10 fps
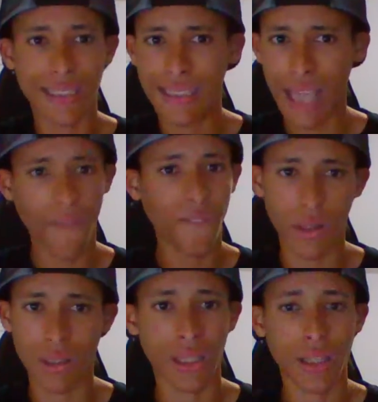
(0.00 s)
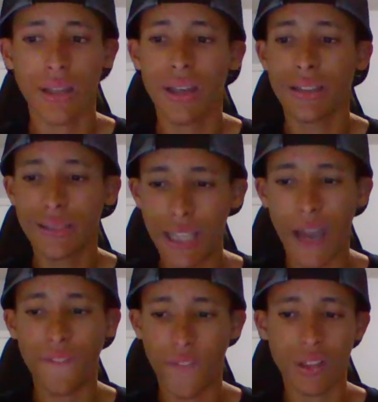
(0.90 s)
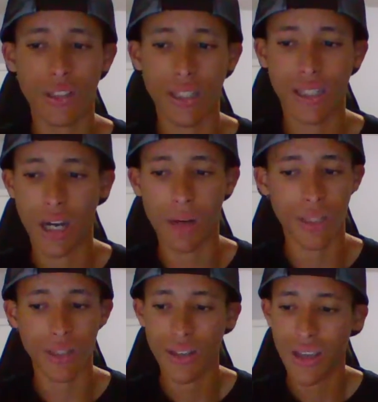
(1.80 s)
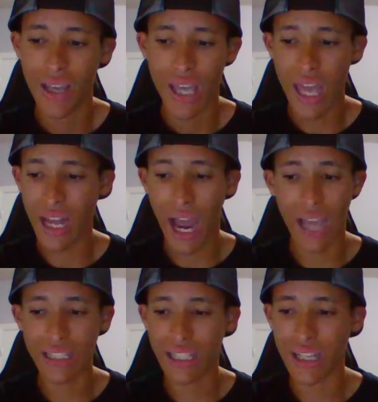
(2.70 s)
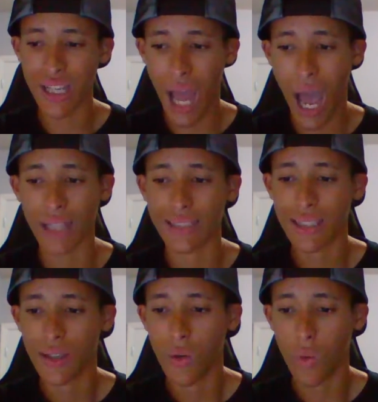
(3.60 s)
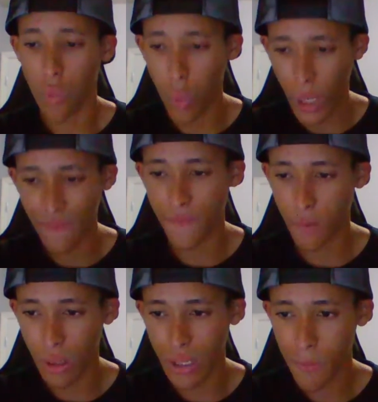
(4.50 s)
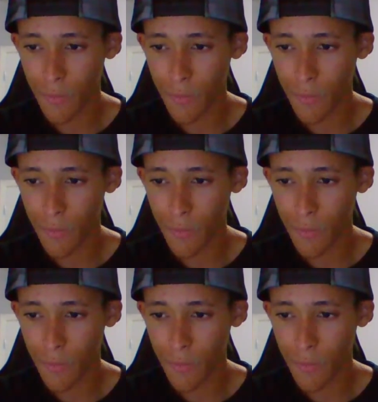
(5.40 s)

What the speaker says: definitely coming, and I cannot wait for it.